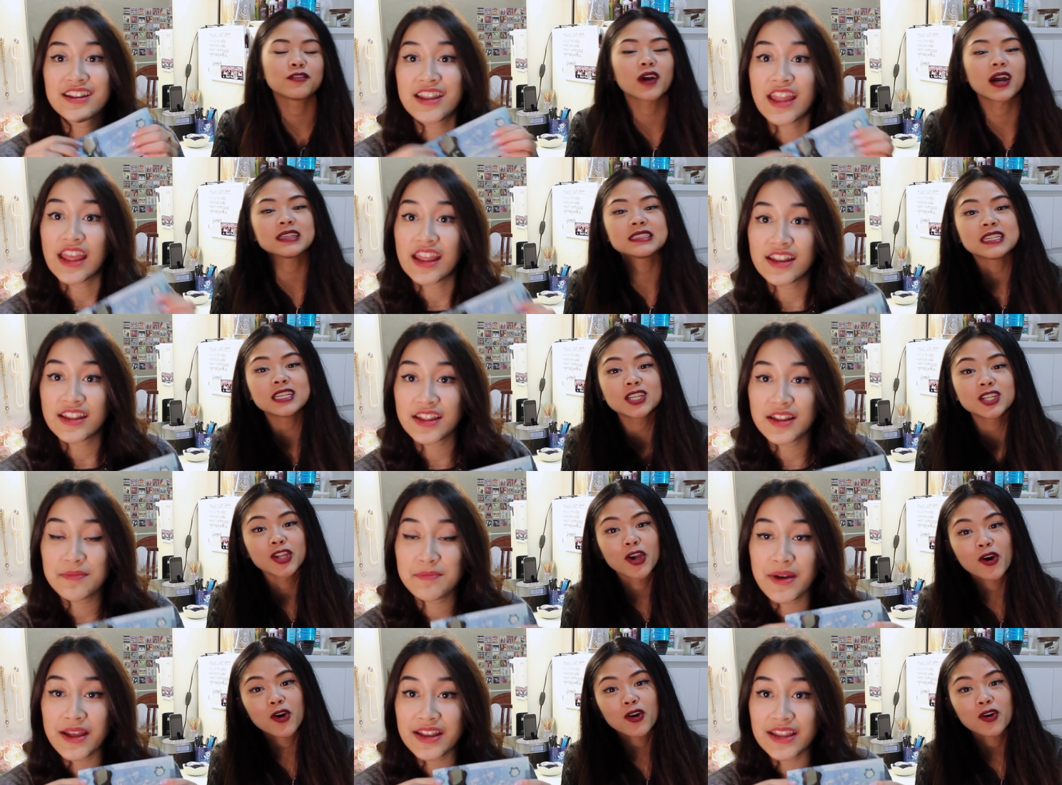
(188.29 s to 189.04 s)

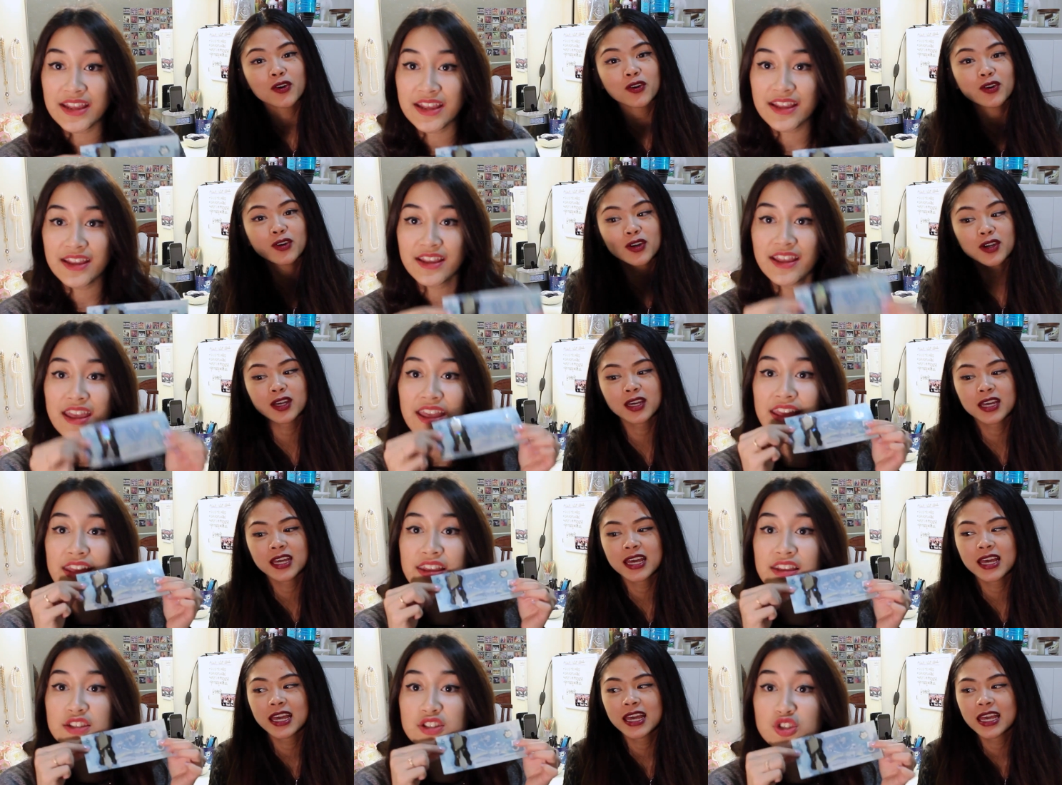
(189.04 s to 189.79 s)
Speaker 1: Canadian money
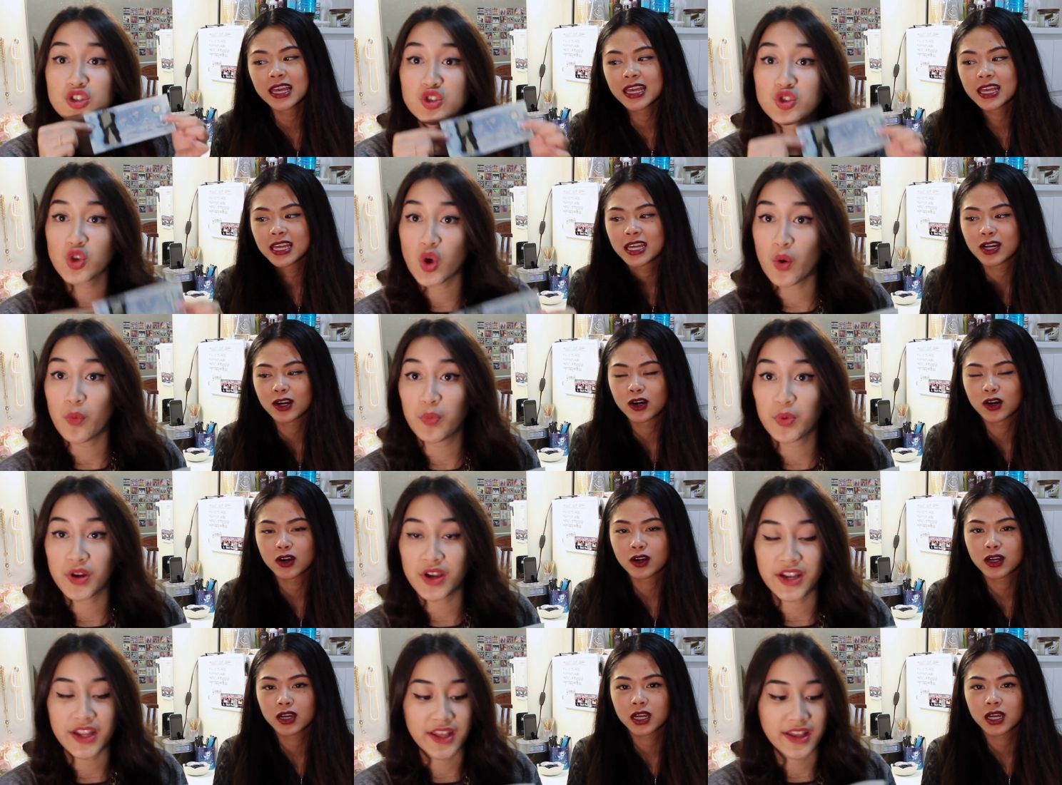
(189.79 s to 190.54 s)
Speaker 2: is so
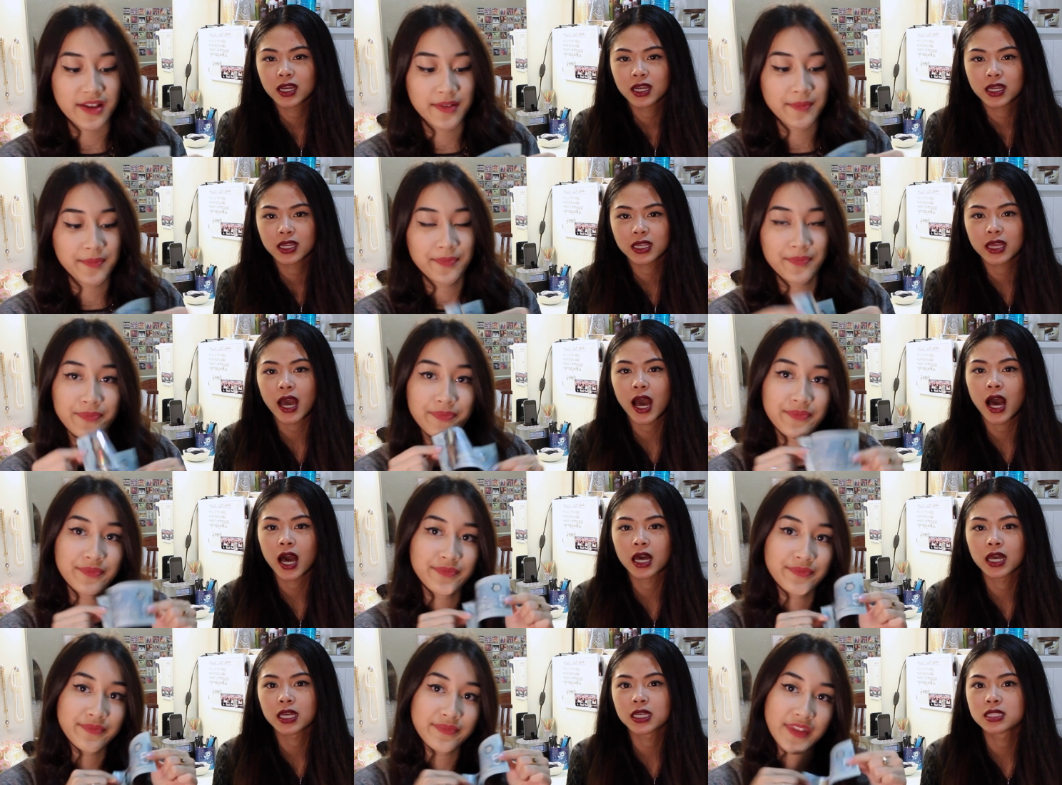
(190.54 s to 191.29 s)
pretty.
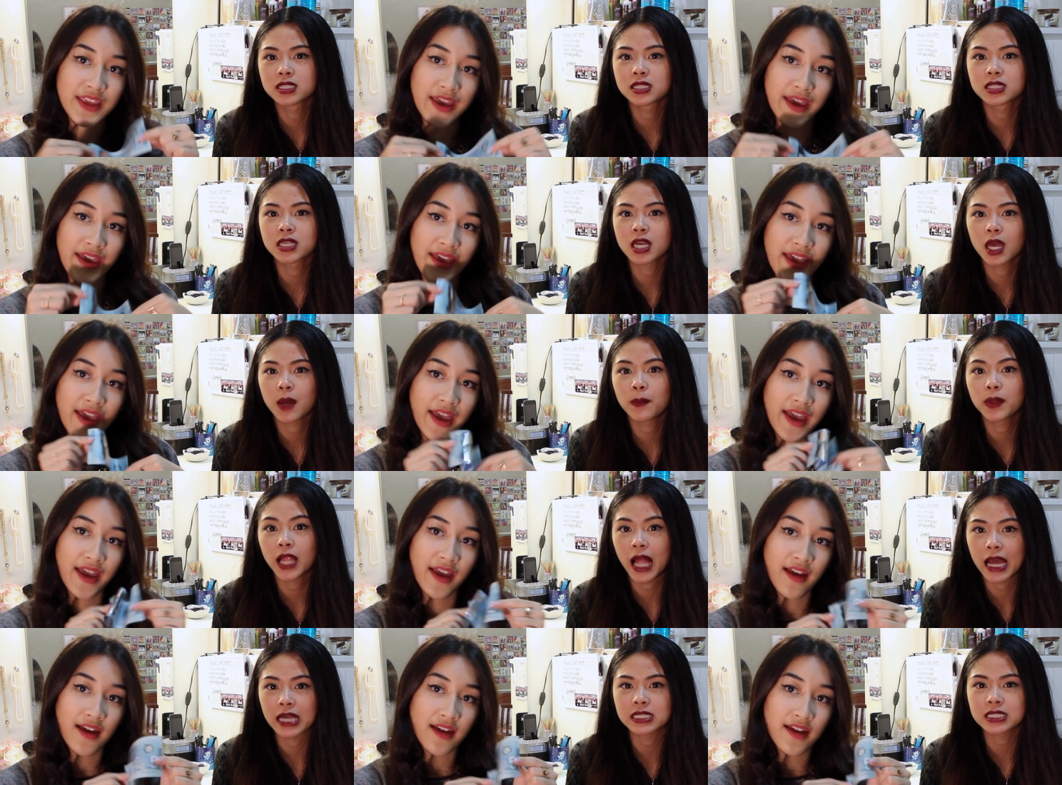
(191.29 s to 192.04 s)
Speaker 1: Yeah, it's
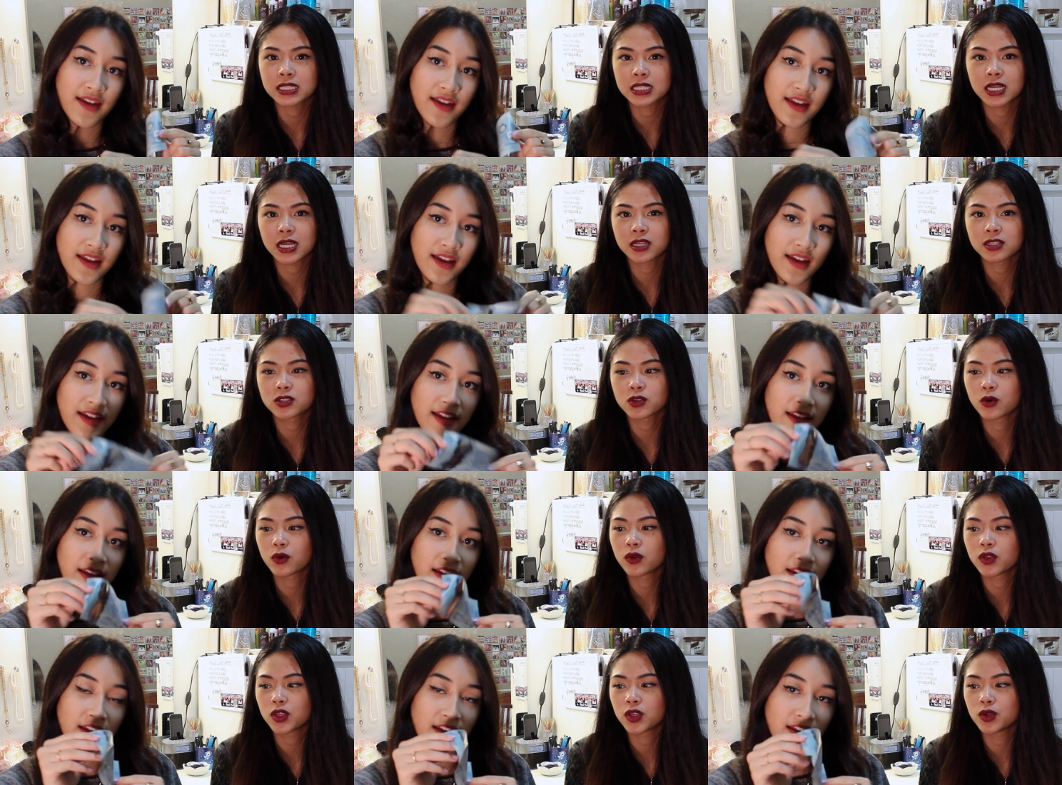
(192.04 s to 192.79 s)
plastic,
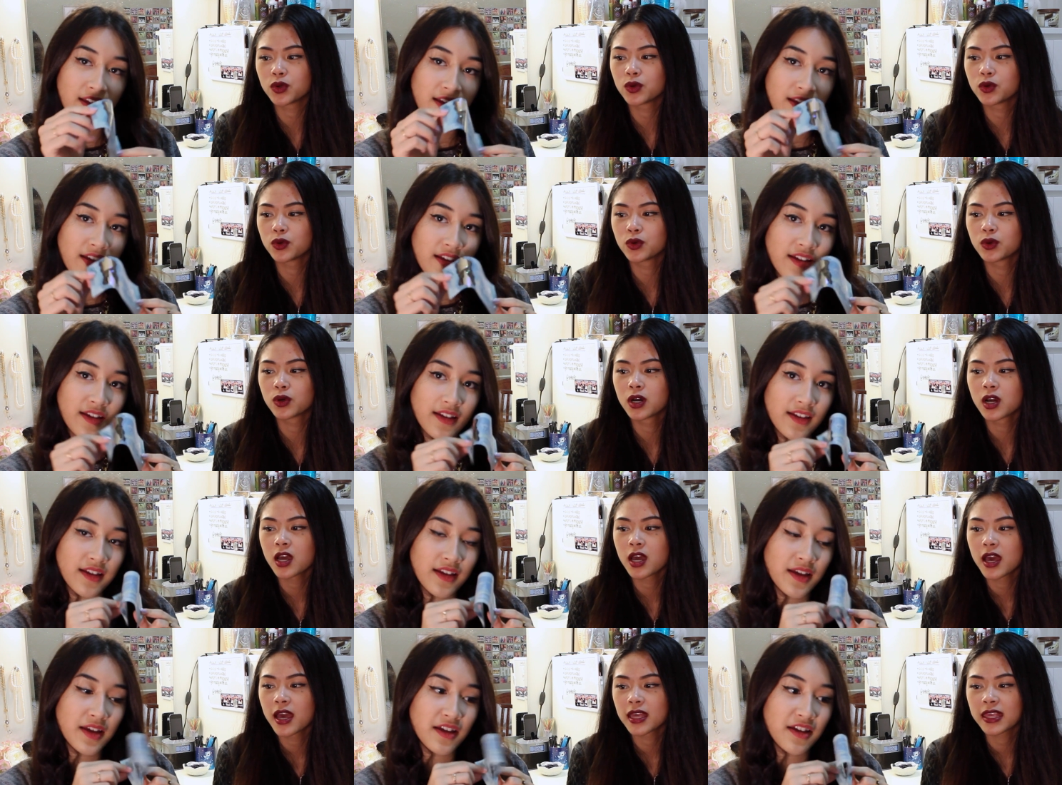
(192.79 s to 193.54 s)
so
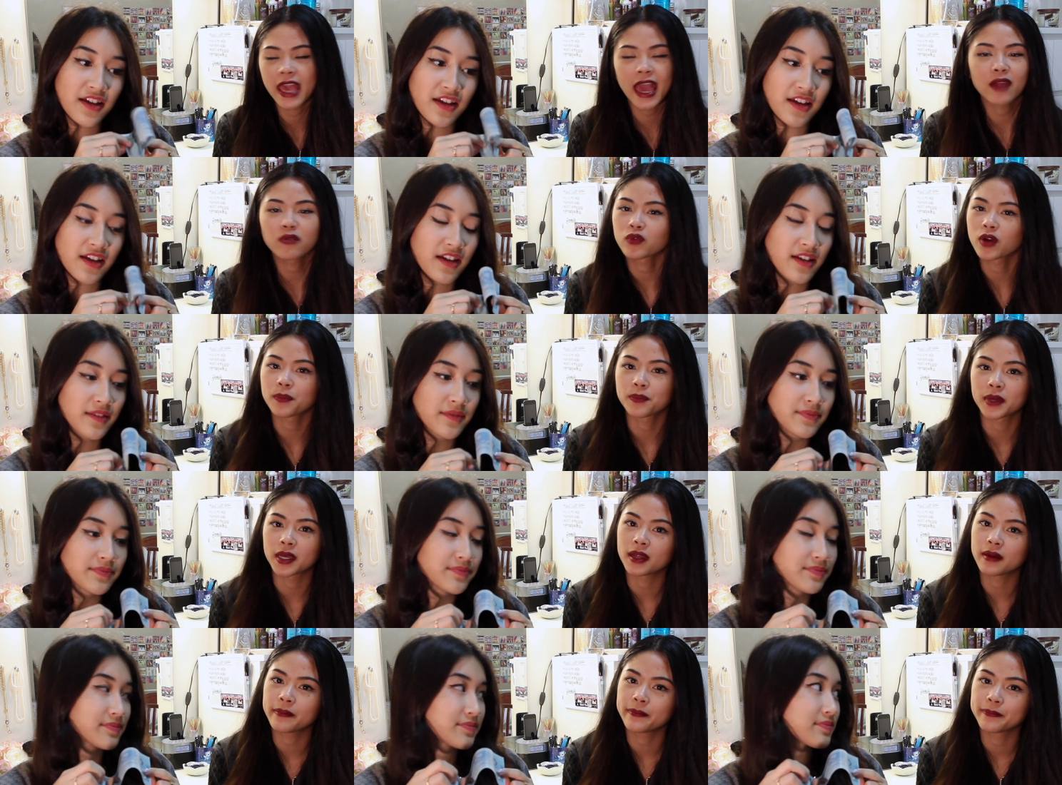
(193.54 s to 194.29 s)
you can't
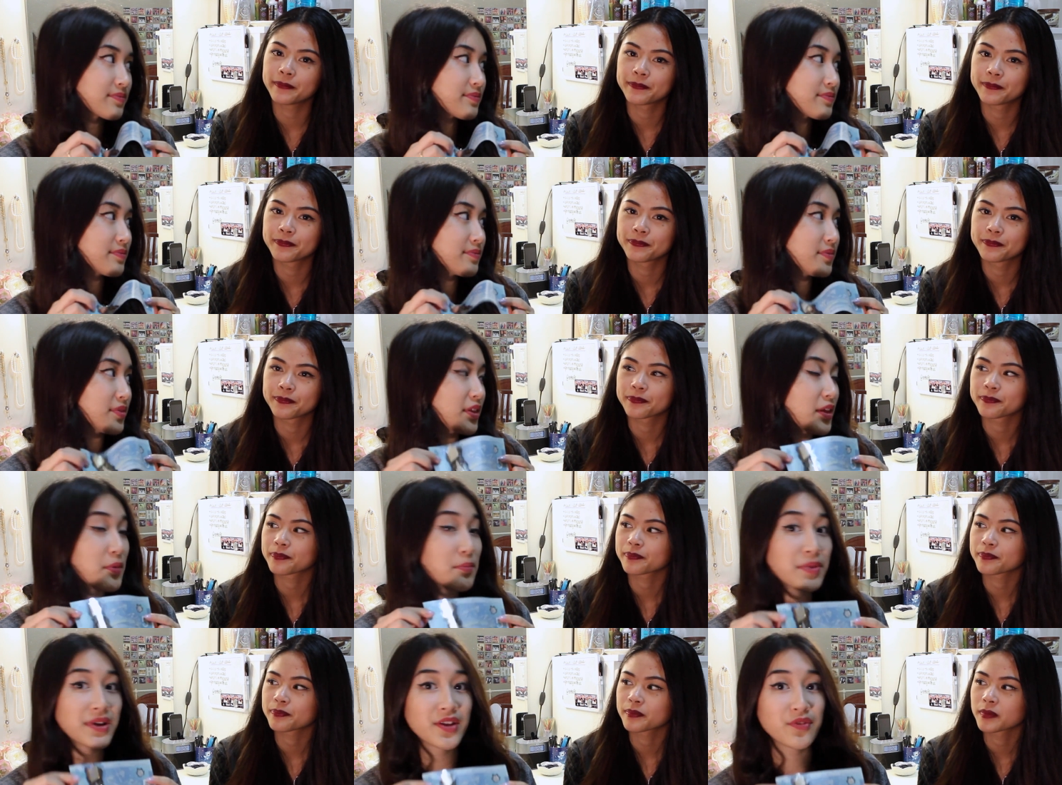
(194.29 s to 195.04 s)
rip it.
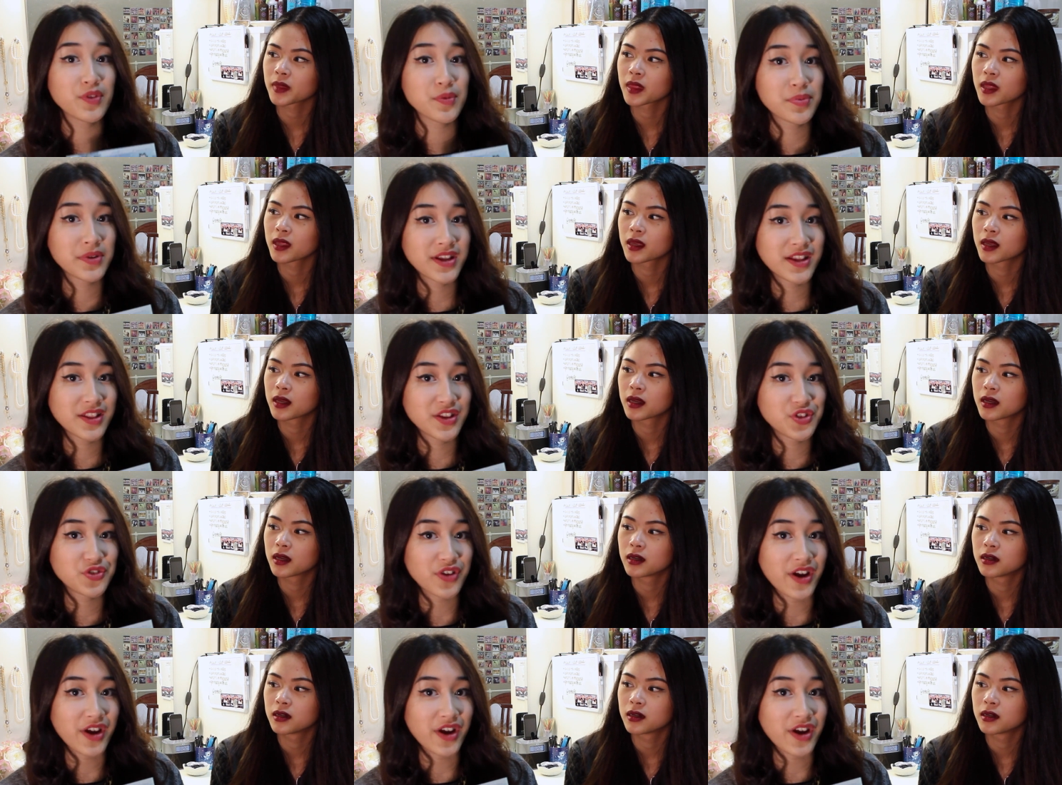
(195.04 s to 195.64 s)
Speaker 2: But if you put it in the